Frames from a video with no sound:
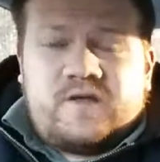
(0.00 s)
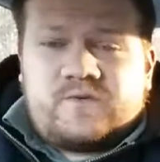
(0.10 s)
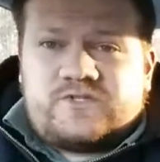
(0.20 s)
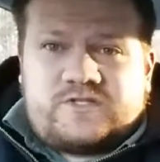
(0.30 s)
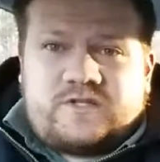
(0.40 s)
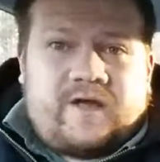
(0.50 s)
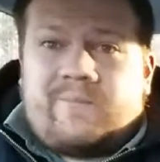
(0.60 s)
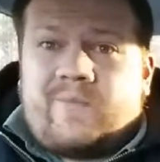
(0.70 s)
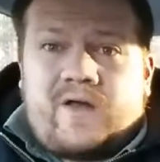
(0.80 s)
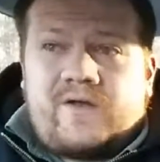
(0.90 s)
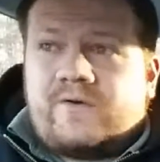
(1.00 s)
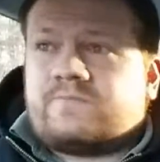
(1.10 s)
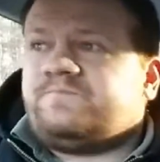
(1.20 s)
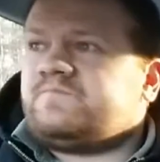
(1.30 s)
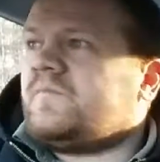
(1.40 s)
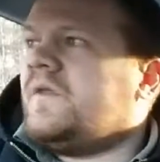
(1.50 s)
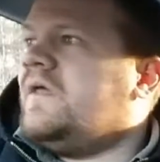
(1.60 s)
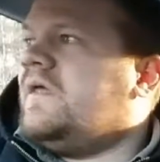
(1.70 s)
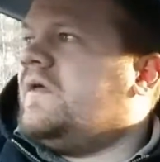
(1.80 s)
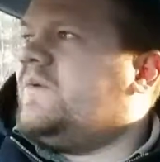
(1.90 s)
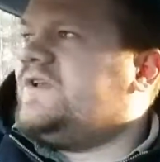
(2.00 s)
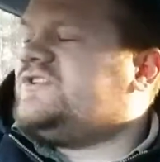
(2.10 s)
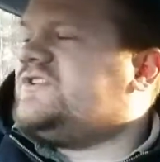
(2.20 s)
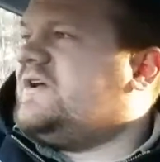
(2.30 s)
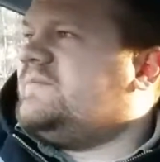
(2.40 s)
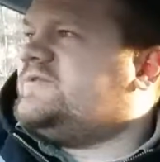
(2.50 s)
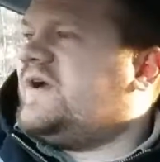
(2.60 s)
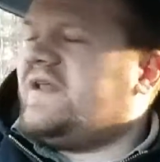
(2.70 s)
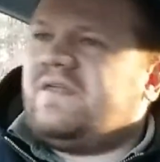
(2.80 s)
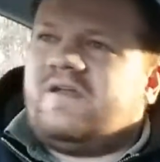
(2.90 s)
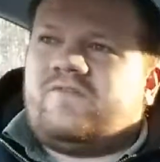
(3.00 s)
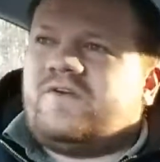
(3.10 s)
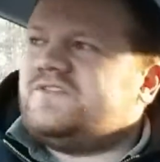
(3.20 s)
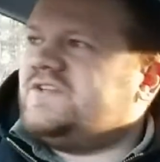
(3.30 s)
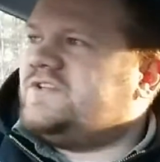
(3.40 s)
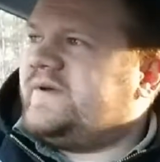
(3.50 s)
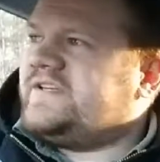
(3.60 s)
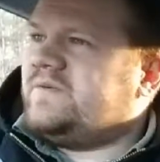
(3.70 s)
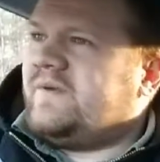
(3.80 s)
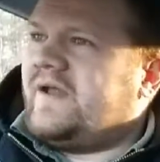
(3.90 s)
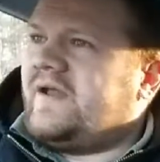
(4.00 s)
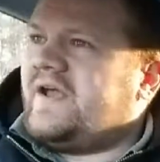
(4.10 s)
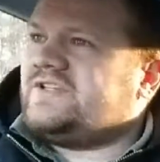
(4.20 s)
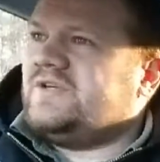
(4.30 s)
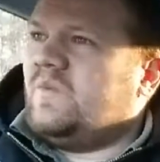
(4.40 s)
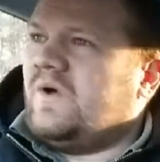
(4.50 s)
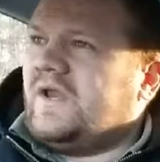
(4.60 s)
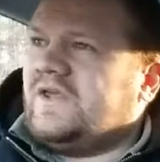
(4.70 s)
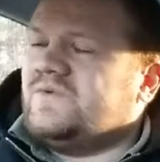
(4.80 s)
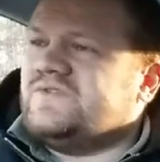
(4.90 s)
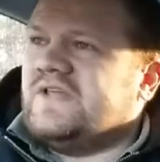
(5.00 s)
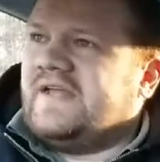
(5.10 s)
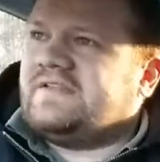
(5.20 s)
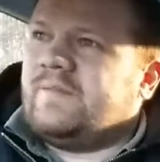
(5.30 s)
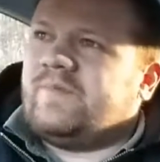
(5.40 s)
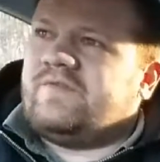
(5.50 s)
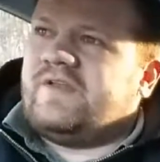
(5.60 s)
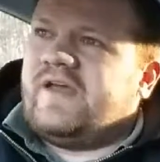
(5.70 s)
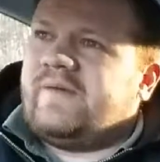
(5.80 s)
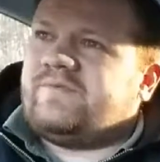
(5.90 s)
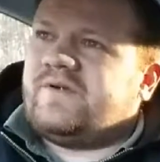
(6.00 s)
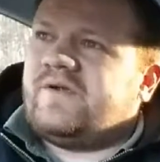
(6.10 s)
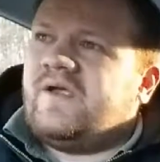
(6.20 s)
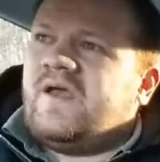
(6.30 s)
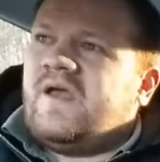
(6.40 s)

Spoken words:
It was just like a mono, which I'm trying to think of a good situation when I'd actually want to use that type of adapter.